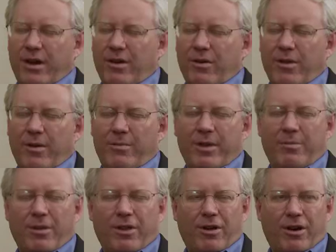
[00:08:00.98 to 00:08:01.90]
I know that
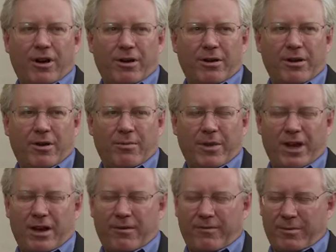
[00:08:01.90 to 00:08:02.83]
people are, you know,
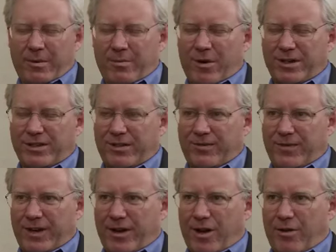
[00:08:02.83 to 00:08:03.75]
many of the people watching this
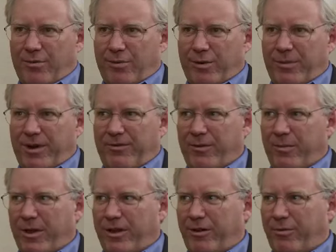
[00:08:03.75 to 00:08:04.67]
video would be
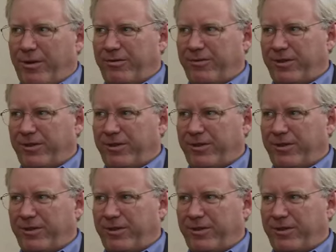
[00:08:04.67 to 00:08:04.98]
familiar with,